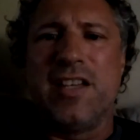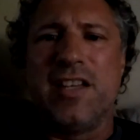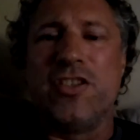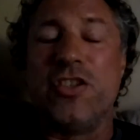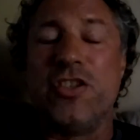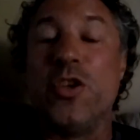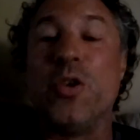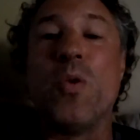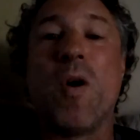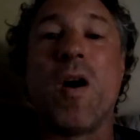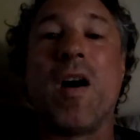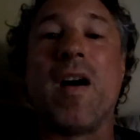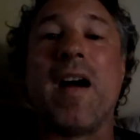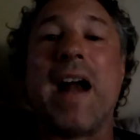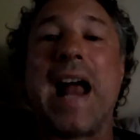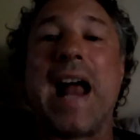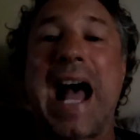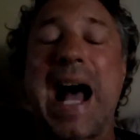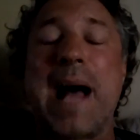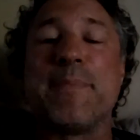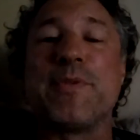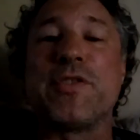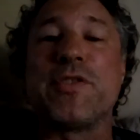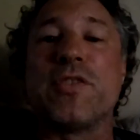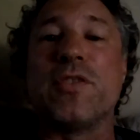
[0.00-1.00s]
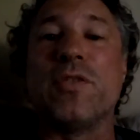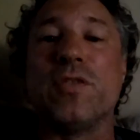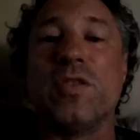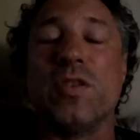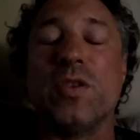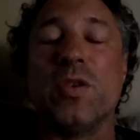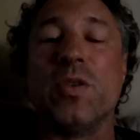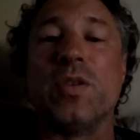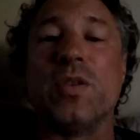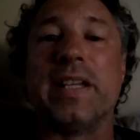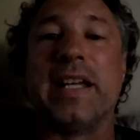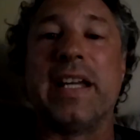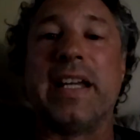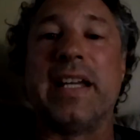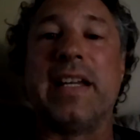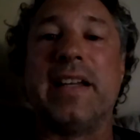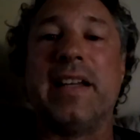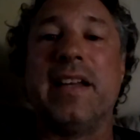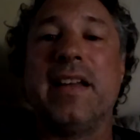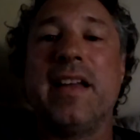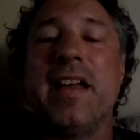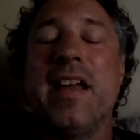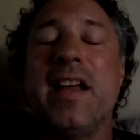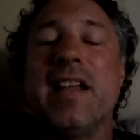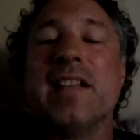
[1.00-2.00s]
you are
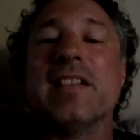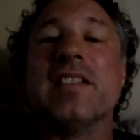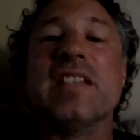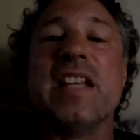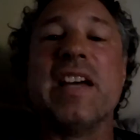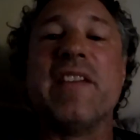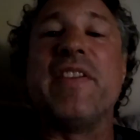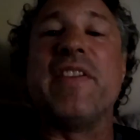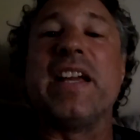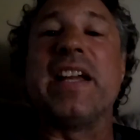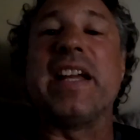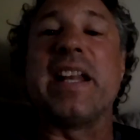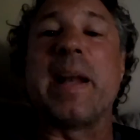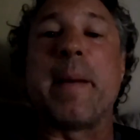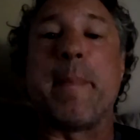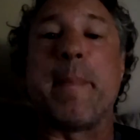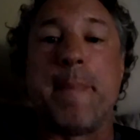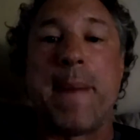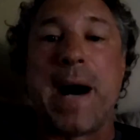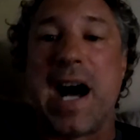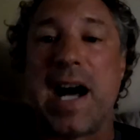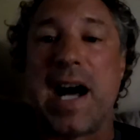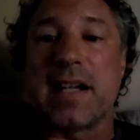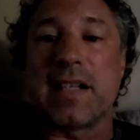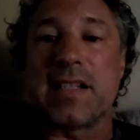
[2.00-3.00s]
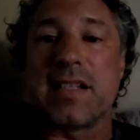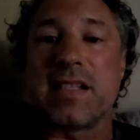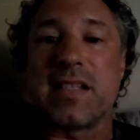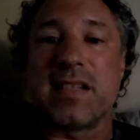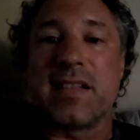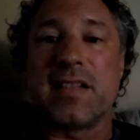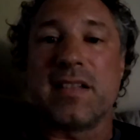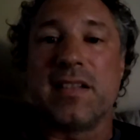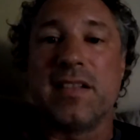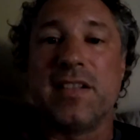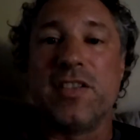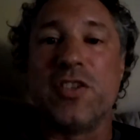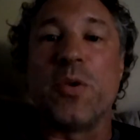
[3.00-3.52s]
absolutely living in a box.